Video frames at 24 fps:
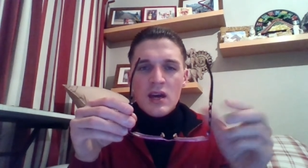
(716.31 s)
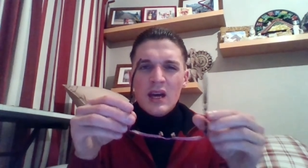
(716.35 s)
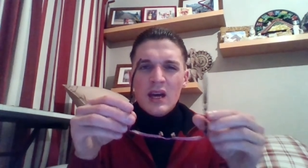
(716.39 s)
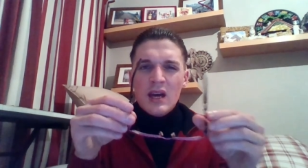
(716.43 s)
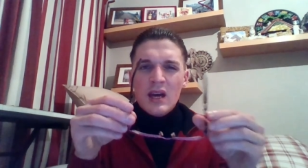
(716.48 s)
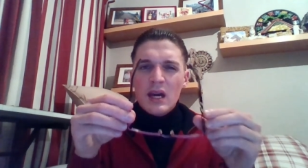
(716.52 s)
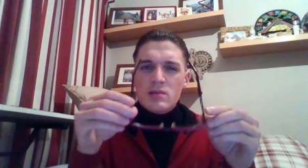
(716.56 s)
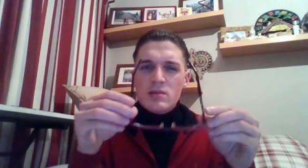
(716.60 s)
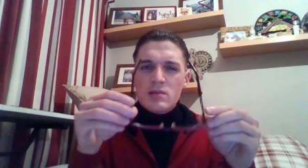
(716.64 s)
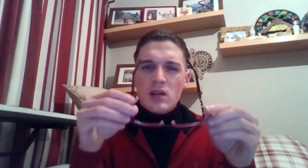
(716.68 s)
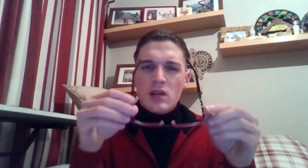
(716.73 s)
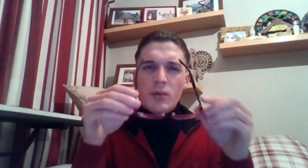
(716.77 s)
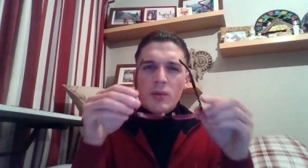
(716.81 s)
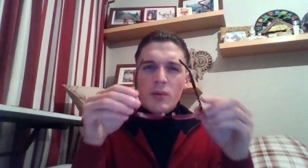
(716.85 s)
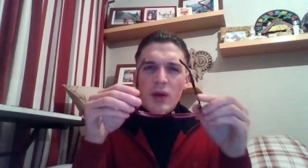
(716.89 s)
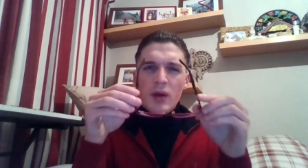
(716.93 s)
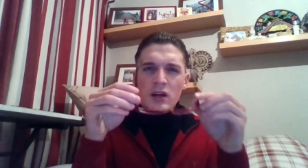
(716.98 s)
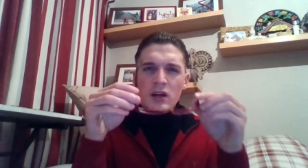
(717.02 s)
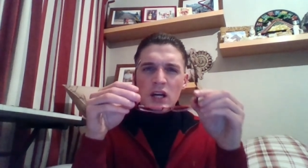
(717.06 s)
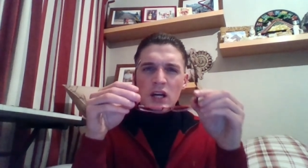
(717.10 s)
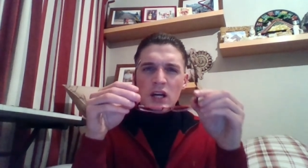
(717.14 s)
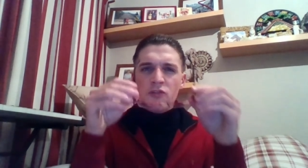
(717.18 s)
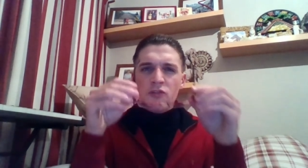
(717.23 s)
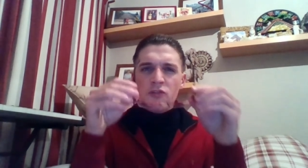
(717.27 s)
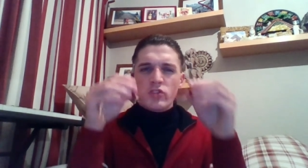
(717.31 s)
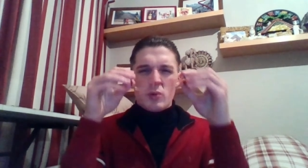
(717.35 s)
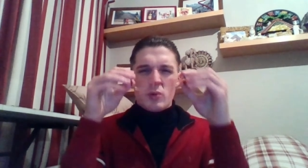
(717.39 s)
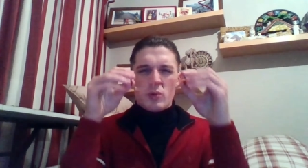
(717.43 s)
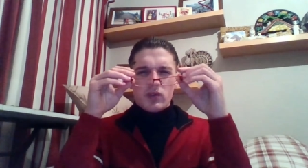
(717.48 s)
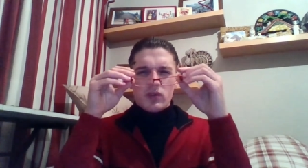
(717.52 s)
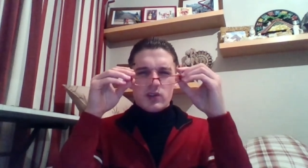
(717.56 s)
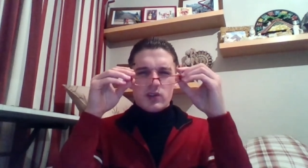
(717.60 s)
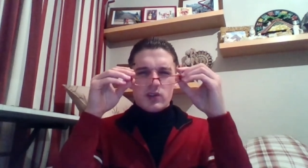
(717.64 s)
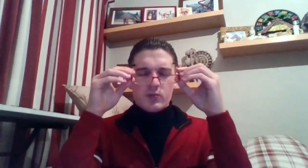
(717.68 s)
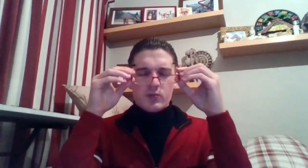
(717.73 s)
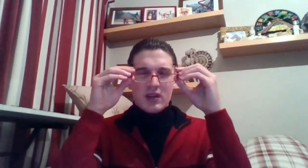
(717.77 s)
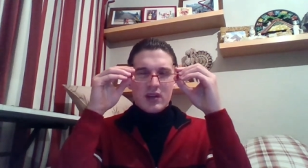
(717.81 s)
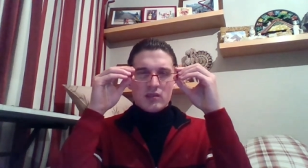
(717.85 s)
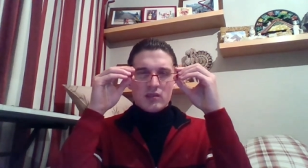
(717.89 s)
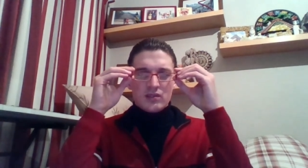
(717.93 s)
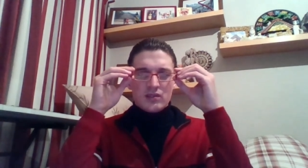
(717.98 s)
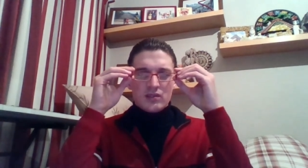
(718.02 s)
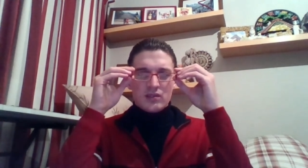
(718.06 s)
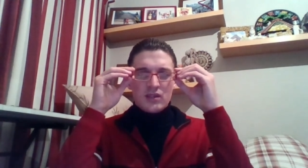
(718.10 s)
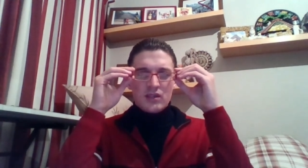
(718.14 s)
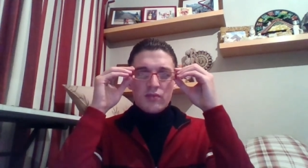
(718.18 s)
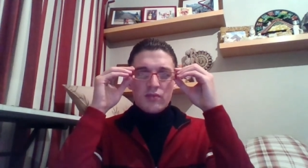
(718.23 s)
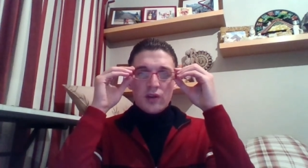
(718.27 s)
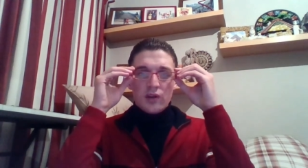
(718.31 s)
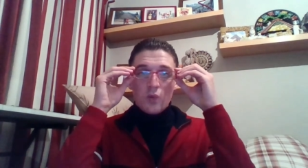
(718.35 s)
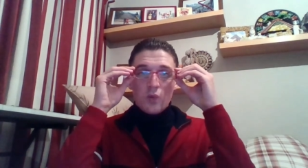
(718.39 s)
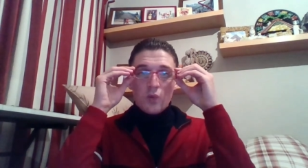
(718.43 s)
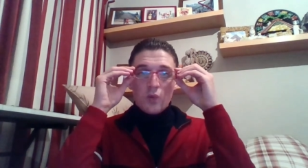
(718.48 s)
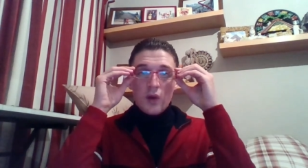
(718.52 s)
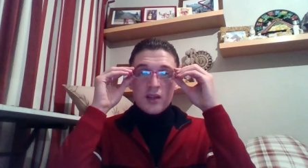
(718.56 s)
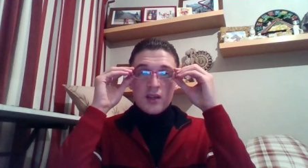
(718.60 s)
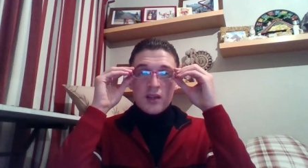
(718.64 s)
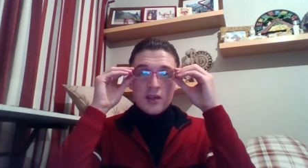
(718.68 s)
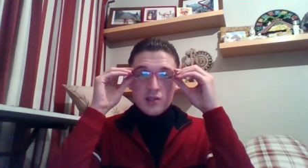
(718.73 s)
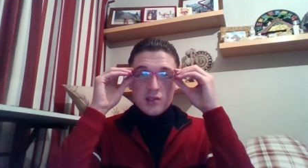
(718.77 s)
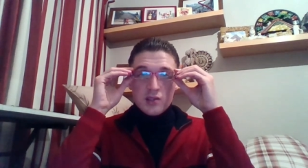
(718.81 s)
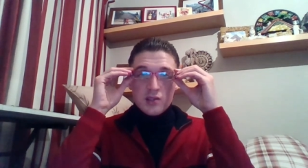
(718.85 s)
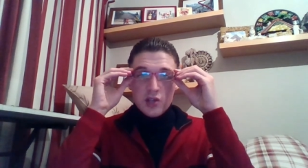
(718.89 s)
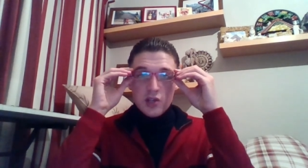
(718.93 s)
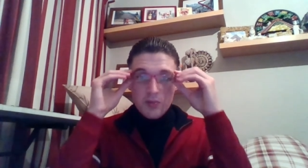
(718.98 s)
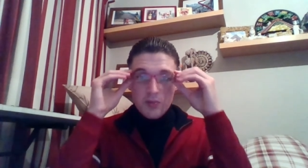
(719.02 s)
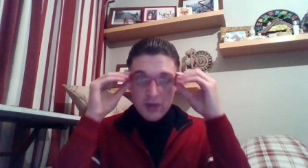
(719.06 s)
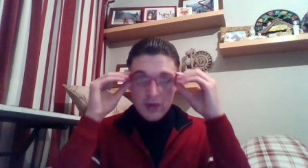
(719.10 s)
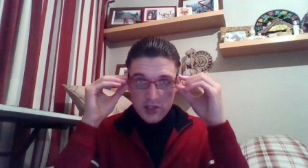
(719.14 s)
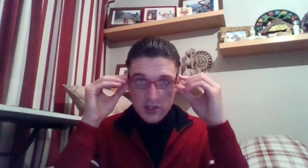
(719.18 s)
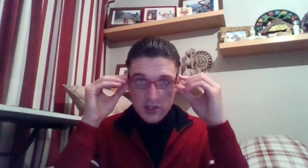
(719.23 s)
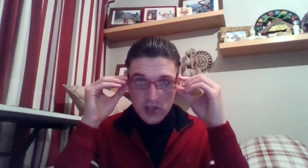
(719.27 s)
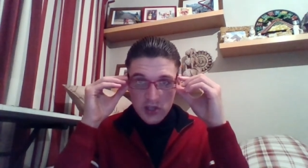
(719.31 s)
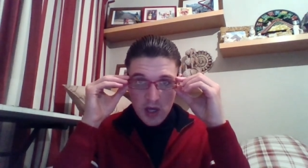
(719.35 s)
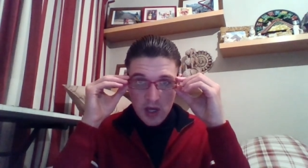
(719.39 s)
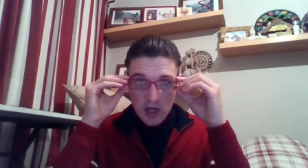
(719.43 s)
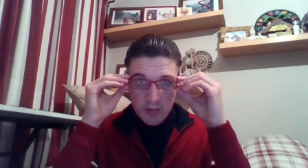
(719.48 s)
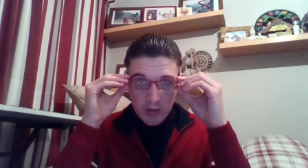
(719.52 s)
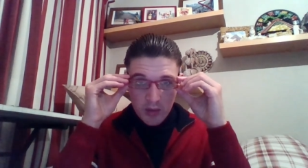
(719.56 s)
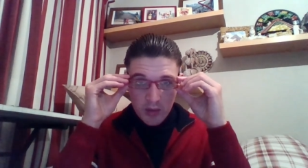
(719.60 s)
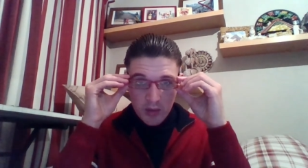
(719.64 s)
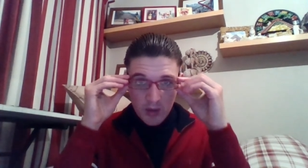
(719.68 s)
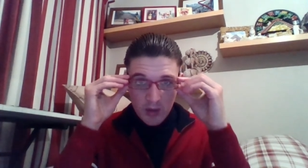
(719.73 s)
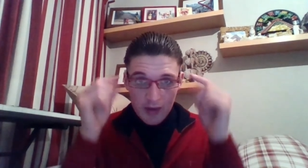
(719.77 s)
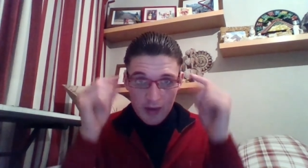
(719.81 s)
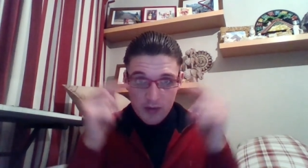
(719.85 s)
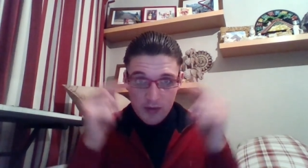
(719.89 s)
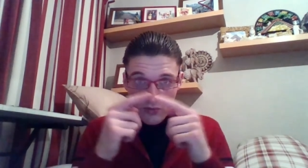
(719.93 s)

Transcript: It was a little bit uncomfortable on this pair, so I didn't really wear these too much. But however,